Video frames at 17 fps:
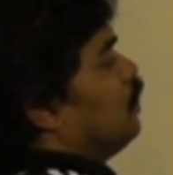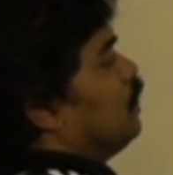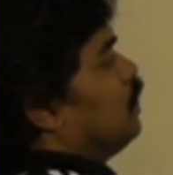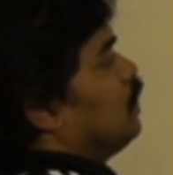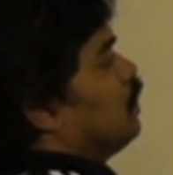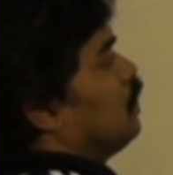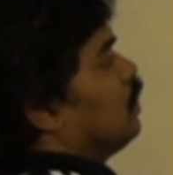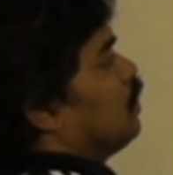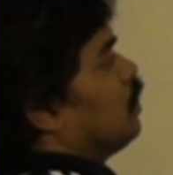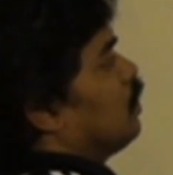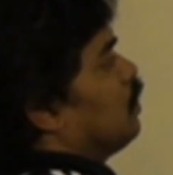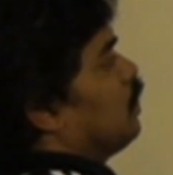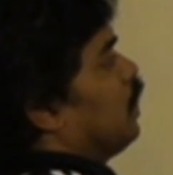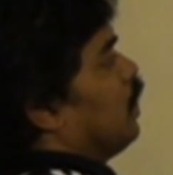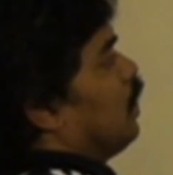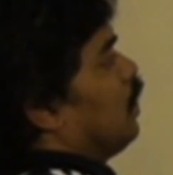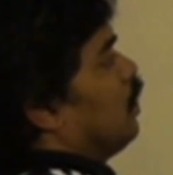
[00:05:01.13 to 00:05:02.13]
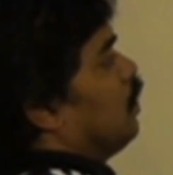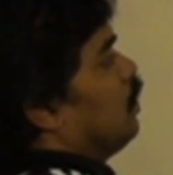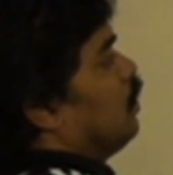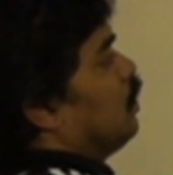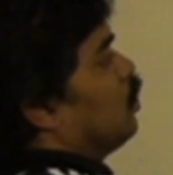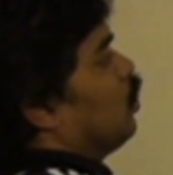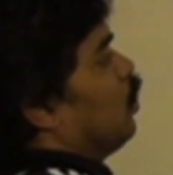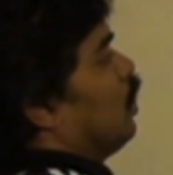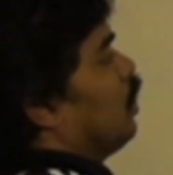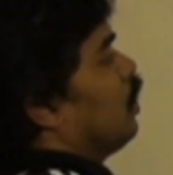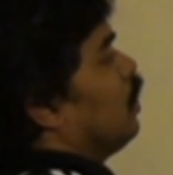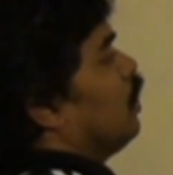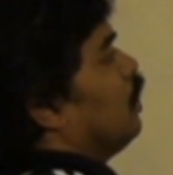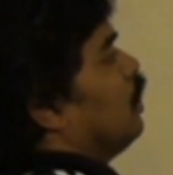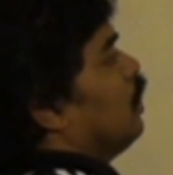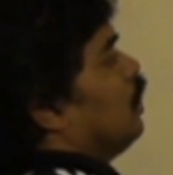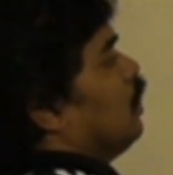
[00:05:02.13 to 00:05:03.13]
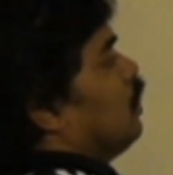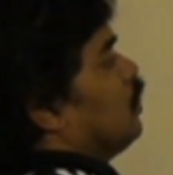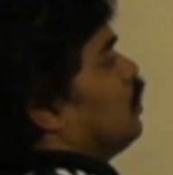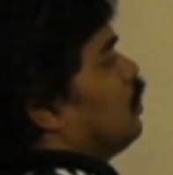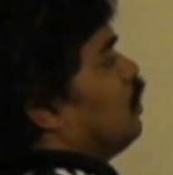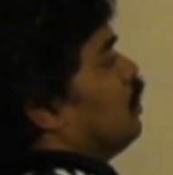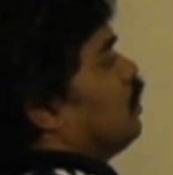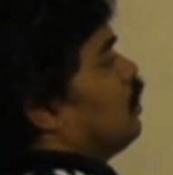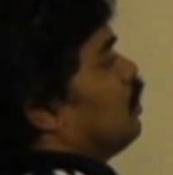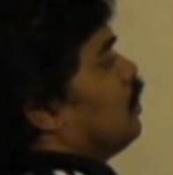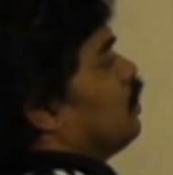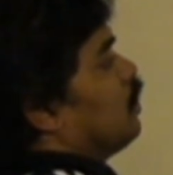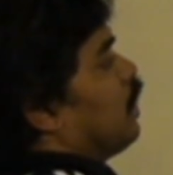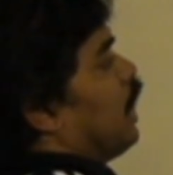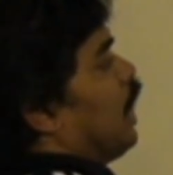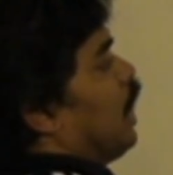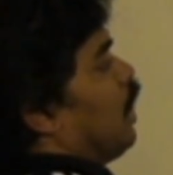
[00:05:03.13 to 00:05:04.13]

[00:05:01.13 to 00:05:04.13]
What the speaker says: which is say this one, so this is